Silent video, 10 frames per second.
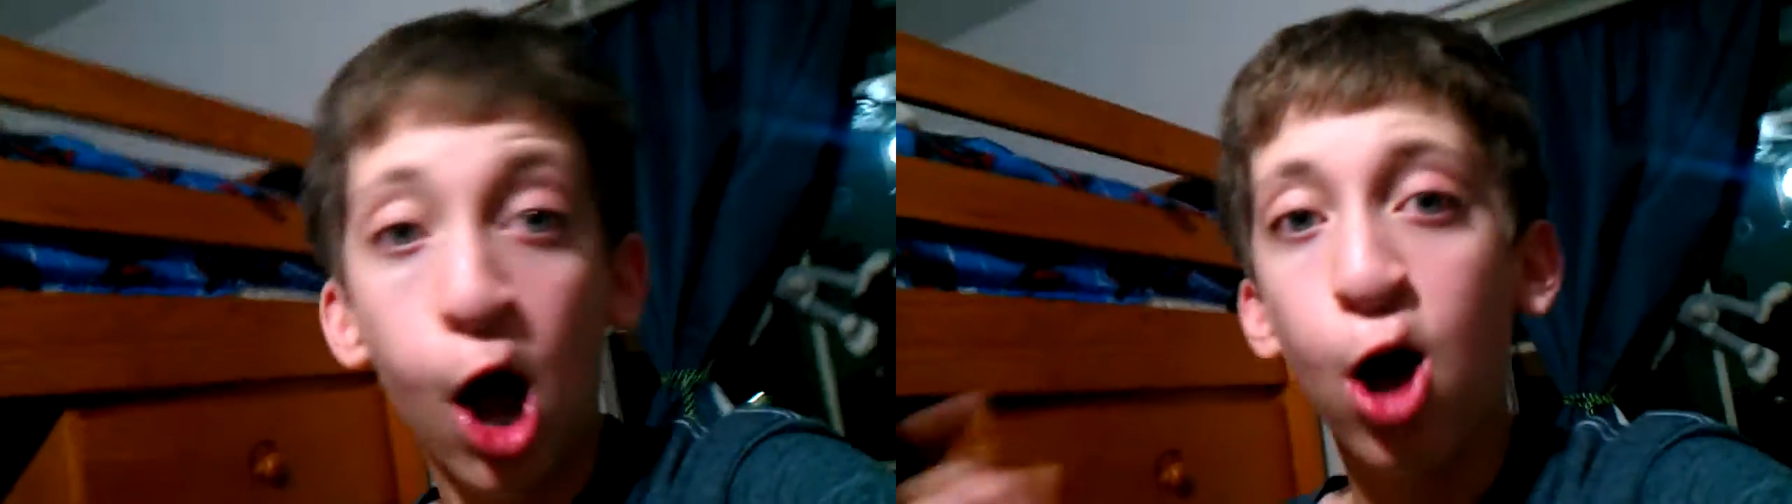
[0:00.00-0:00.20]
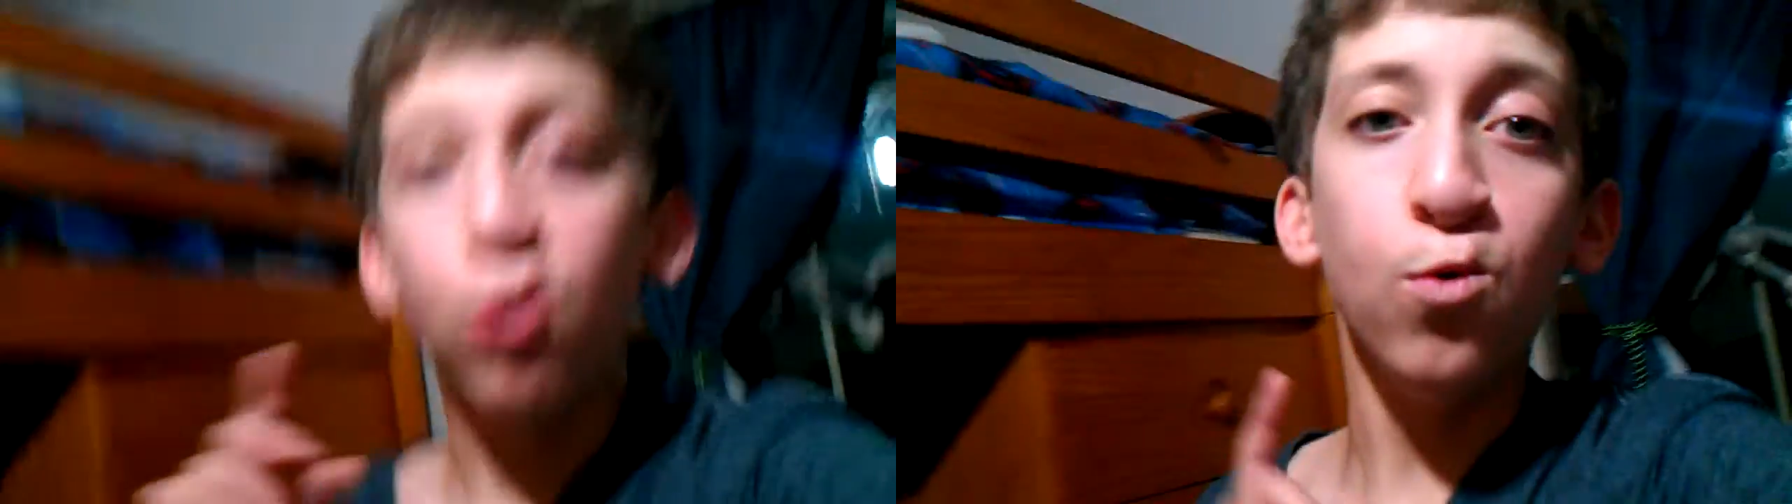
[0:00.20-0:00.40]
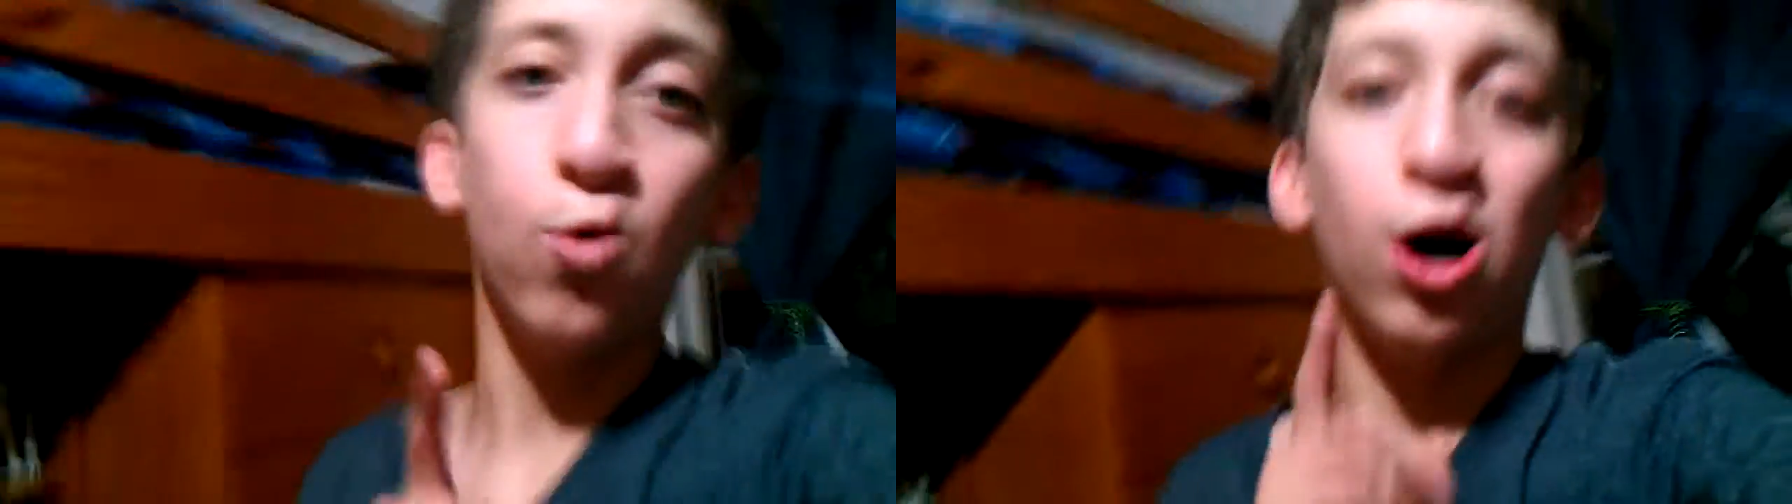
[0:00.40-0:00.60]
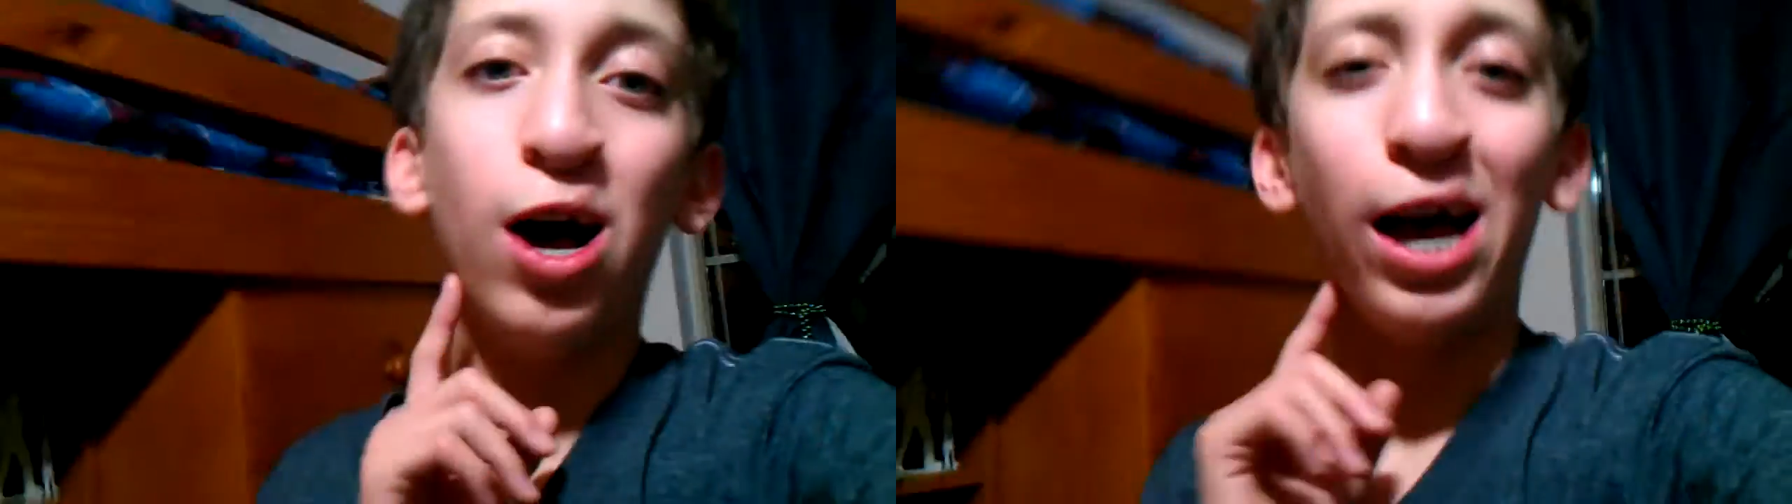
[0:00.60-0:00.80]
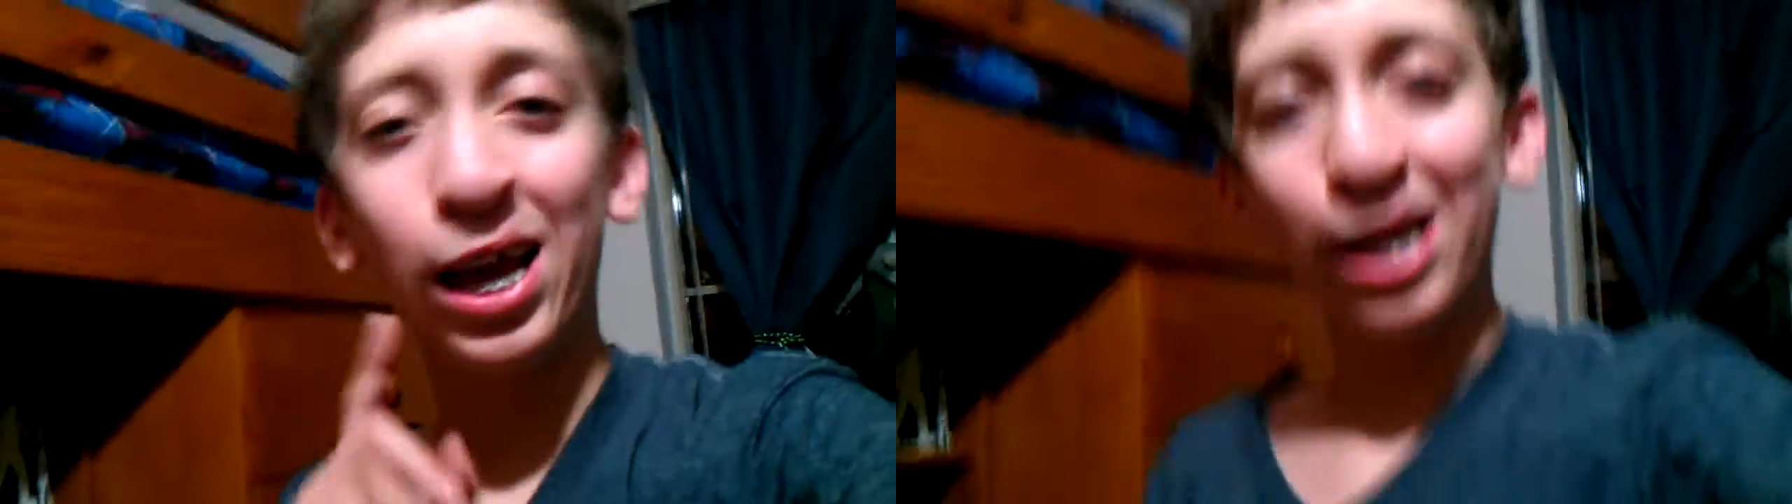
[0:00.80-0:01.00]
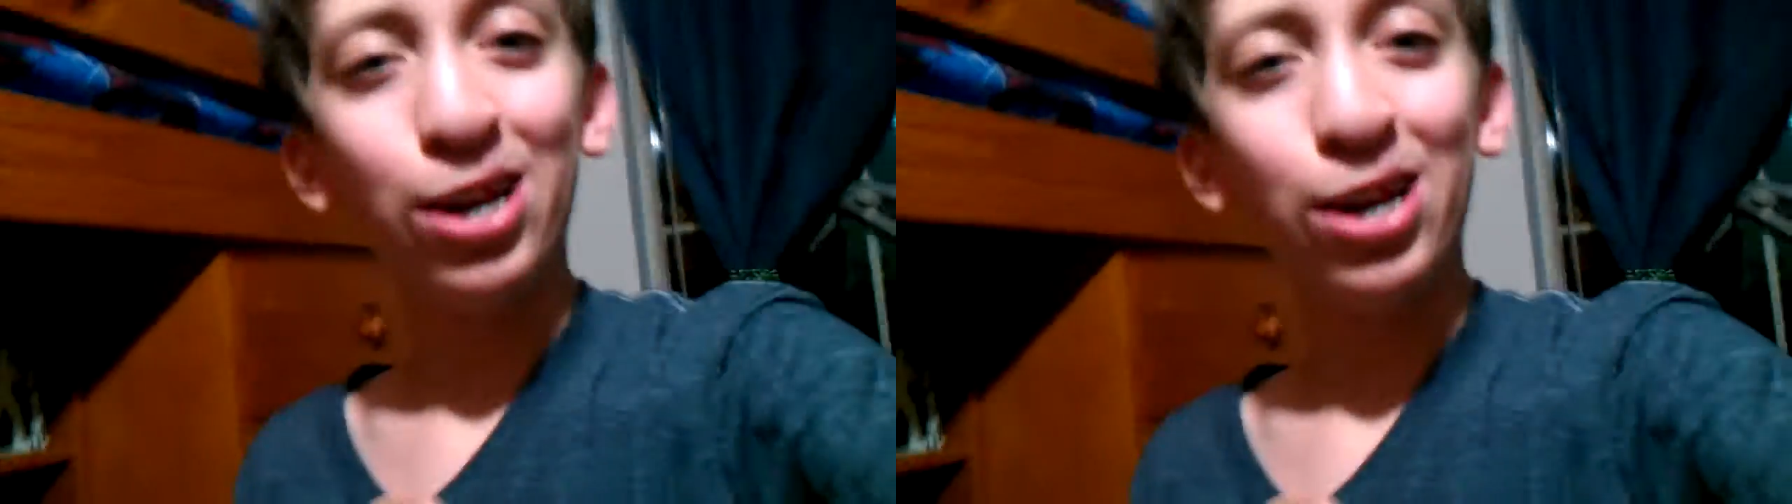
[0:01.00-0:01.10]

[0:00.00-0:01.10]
Ooh, I got